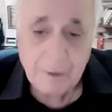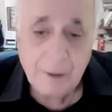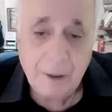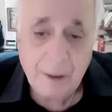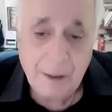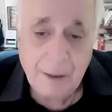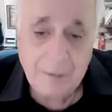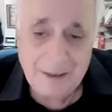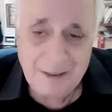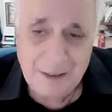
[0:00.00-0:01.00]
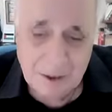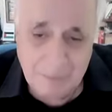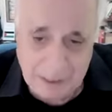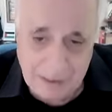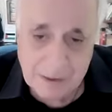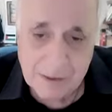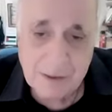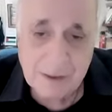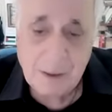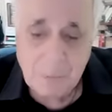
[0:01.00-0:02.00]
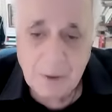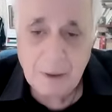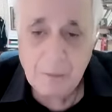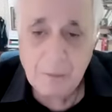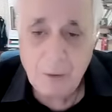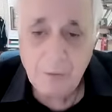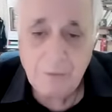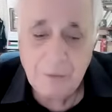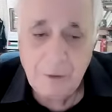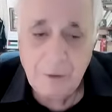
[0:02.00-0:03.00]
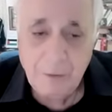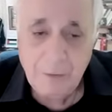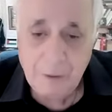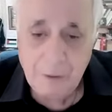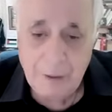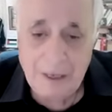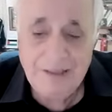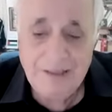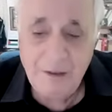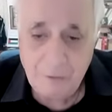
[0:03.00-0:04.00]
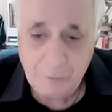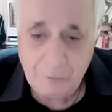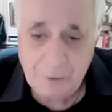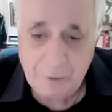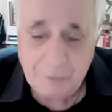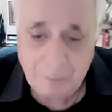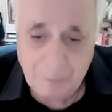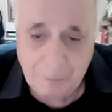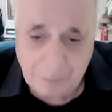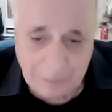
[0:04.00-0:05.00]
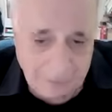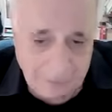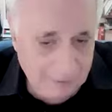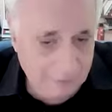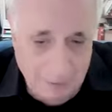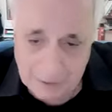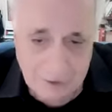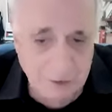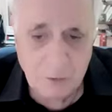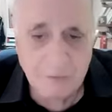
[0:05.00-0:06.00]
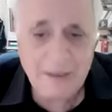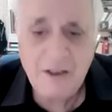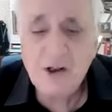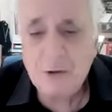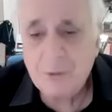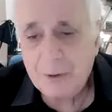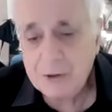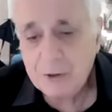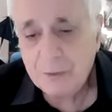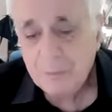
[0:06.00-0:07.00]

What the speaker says: And that explains something about their attitude that Palestinians of any generation